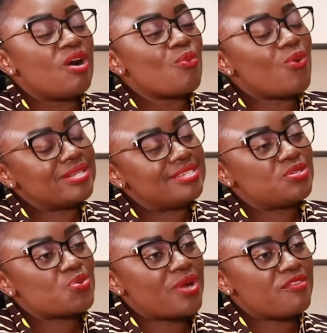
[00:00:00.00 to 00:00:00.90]
wanting
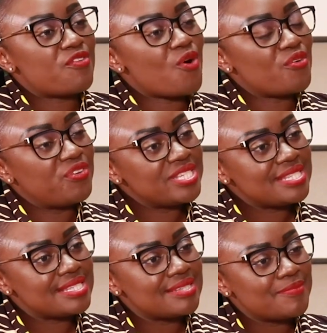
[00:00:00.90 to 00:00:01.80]
to run for
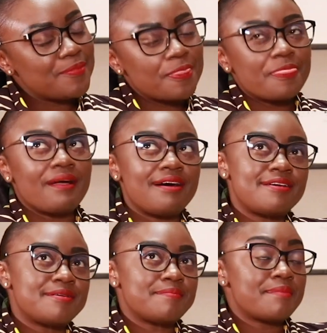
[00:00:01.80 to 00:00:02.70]
office.
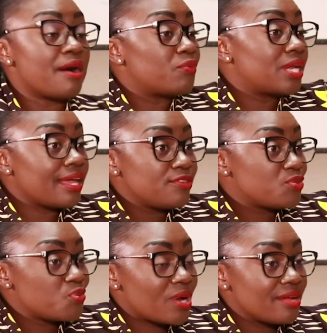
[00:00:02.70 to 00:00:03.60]
I would like
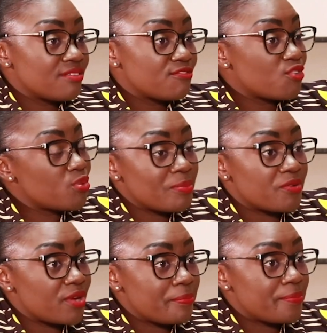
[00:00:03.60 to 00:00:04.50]
to run for
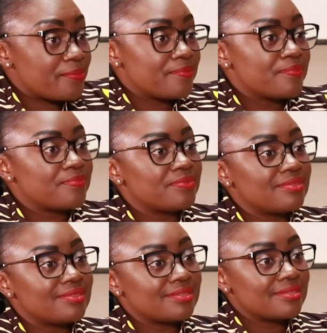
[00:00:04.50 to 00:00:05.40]
women rep.
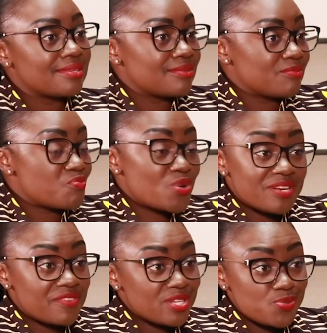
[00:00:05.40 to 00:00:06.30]
What
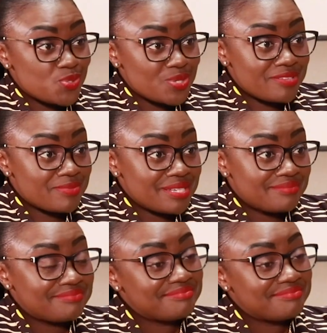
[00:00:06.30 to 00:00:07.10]
advice would you give me?